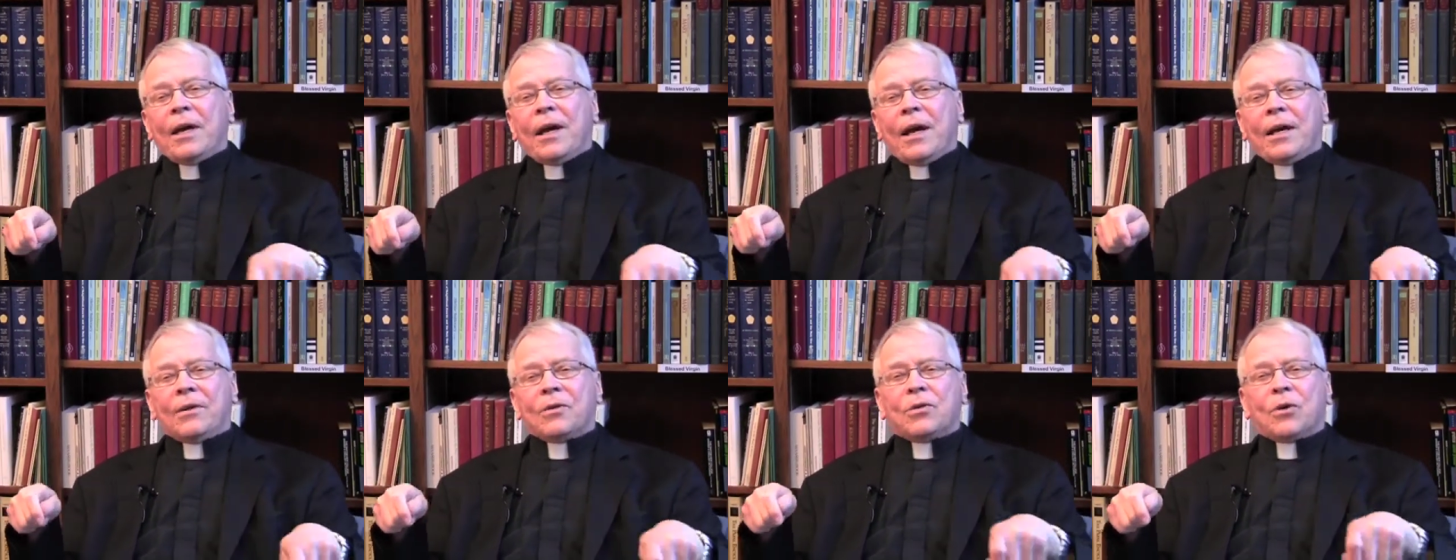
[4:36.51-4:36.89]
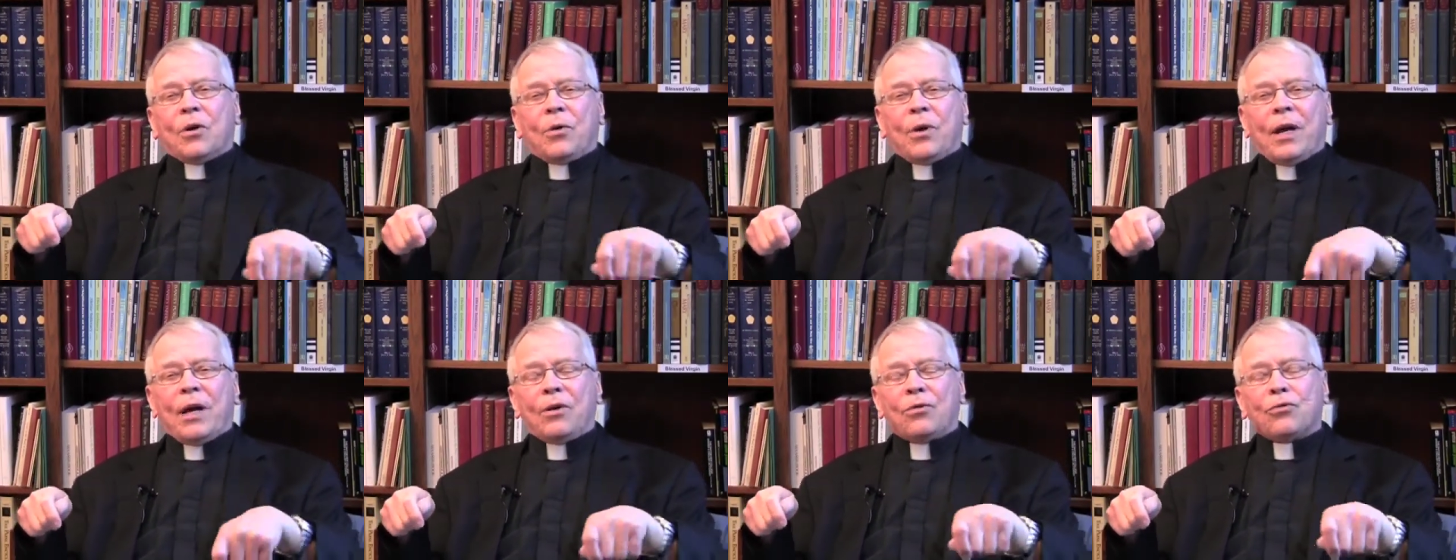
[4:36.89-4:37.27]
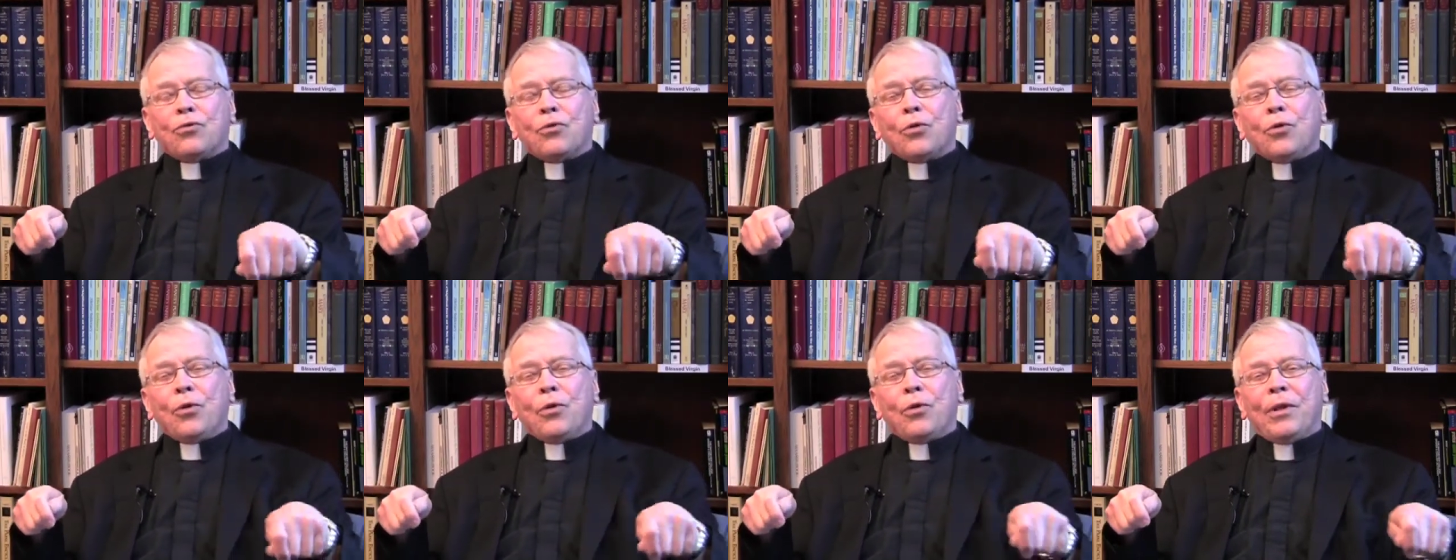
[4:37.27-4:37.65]
And so he
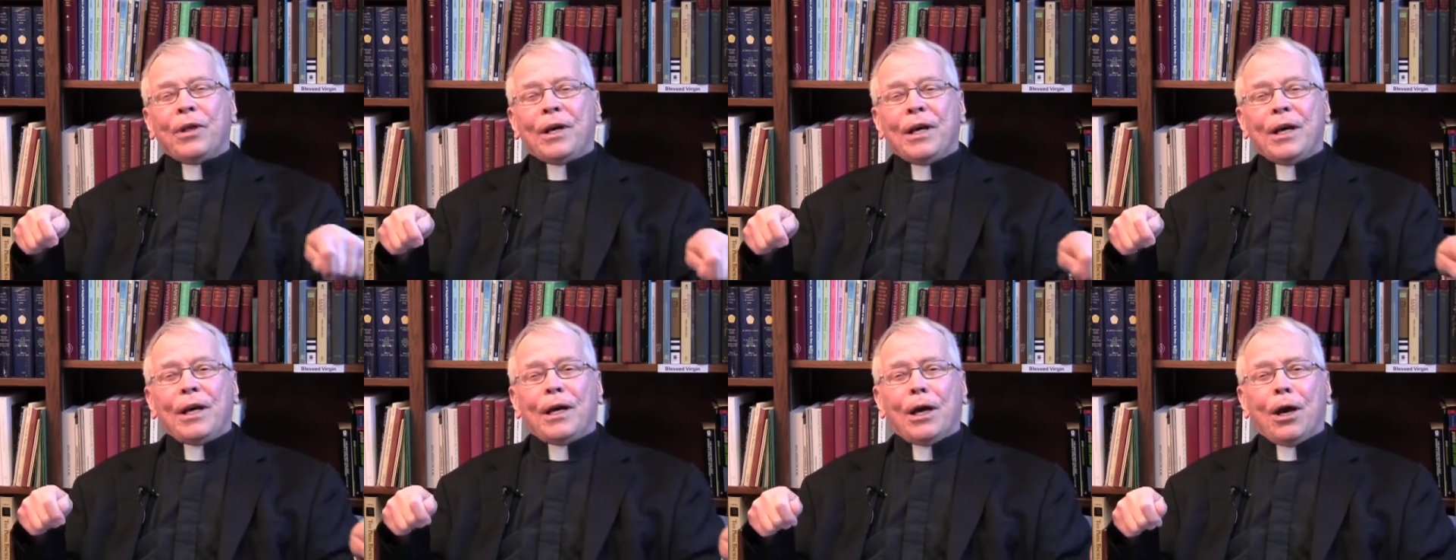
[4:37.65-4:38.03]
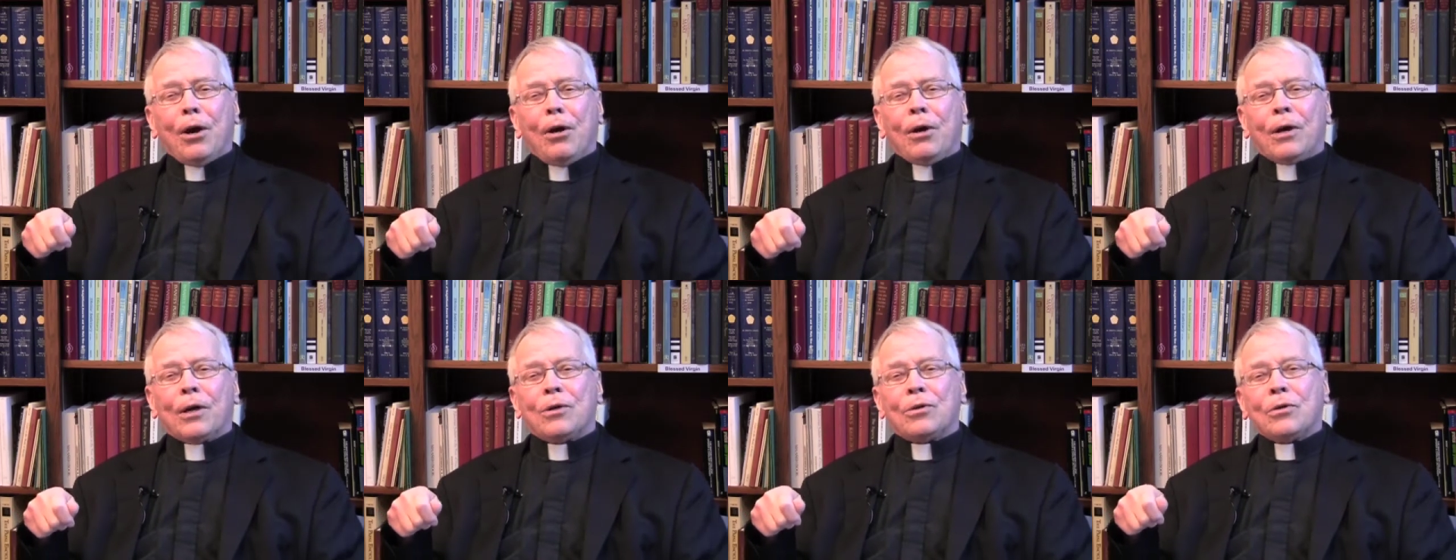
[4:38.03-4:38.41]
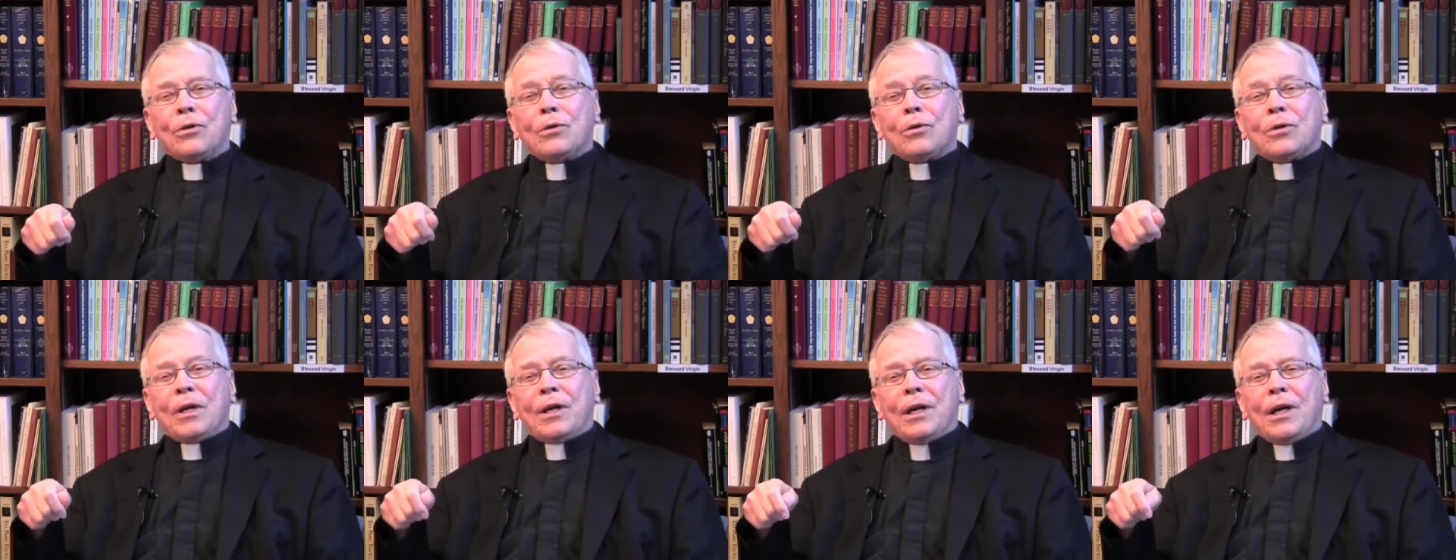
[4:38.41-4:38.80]
drew the
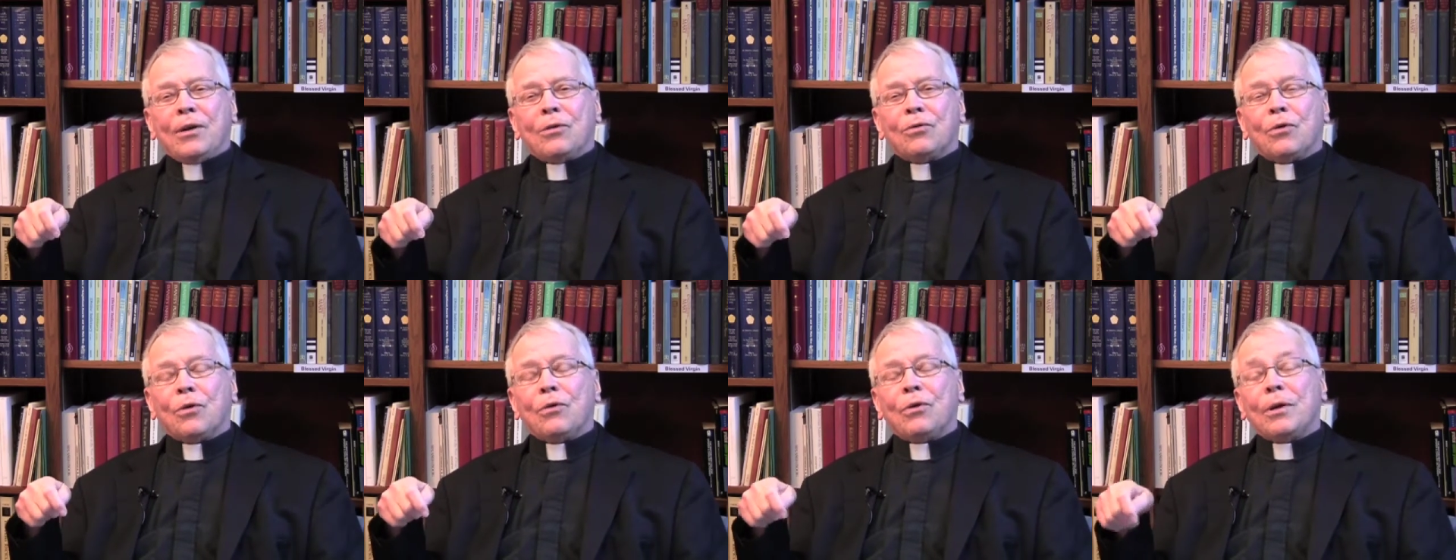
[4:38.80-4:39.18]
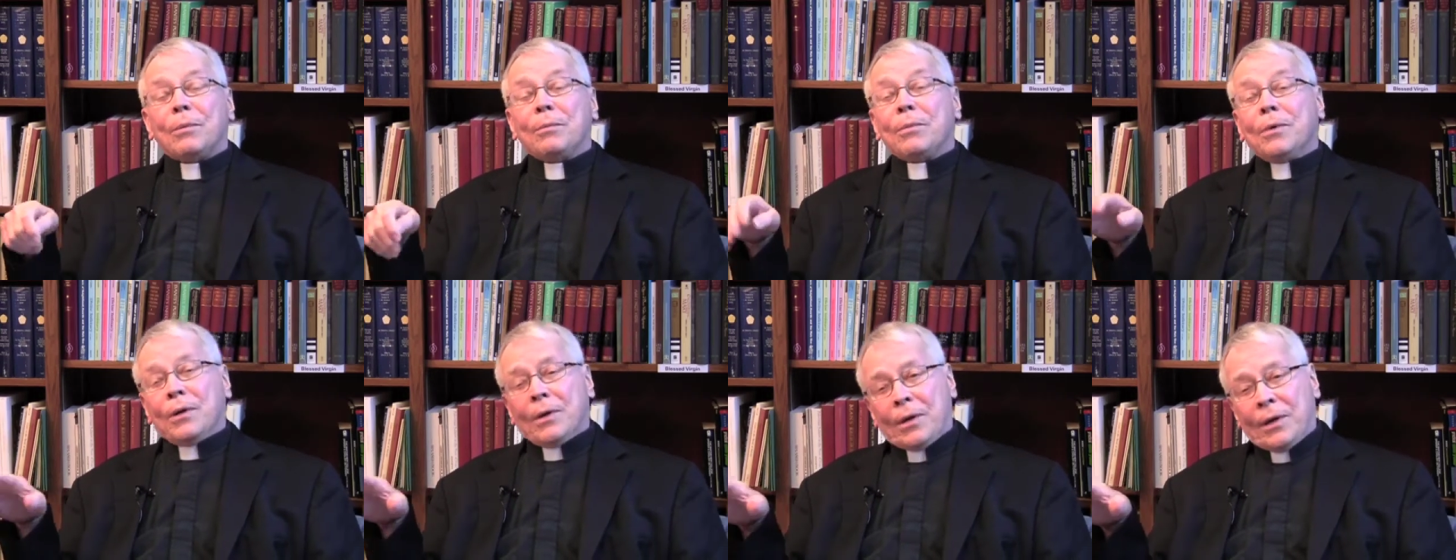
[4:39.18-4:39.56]
characters, and he drew them